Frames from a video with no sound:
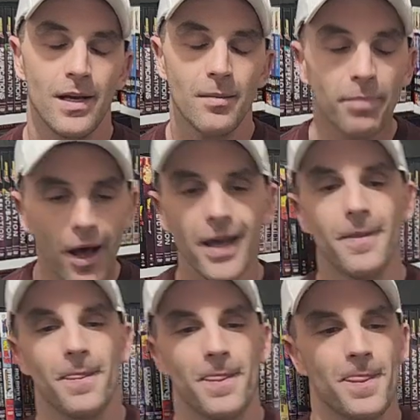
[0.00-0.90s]
But
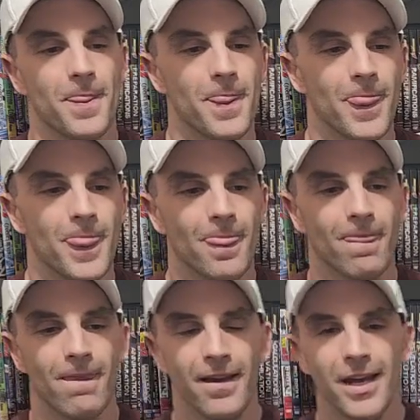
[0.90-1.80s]

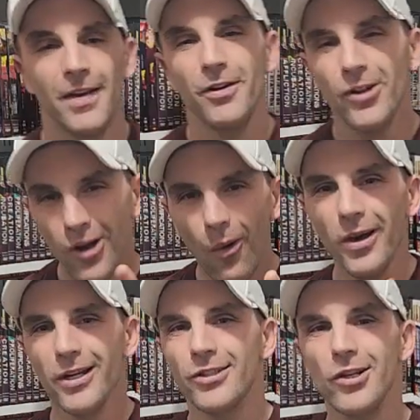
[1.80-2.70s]
if you know what
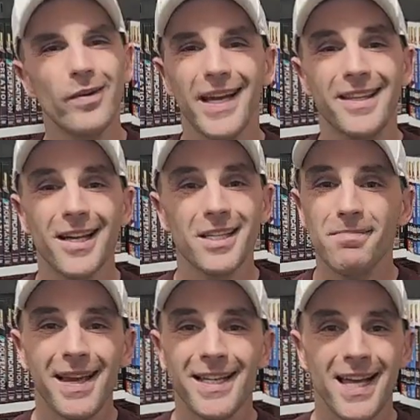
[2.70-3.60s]
you're doing, it doesn't
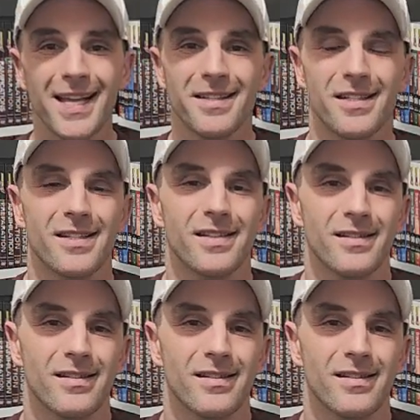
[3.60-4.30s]
make sense.